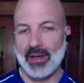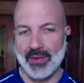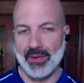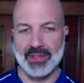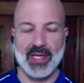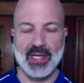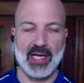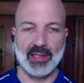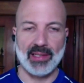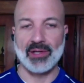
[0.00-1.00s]
of how
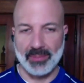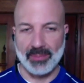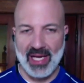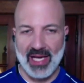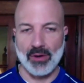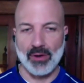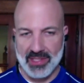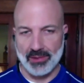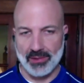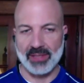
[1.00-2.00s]
those uh, learning
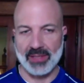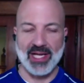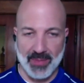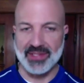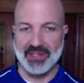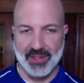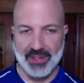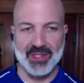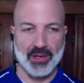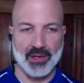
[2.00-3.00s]
platforms, learning
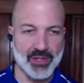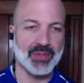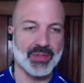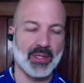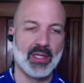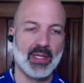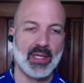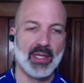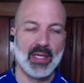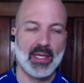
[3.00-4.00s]
management systems are used.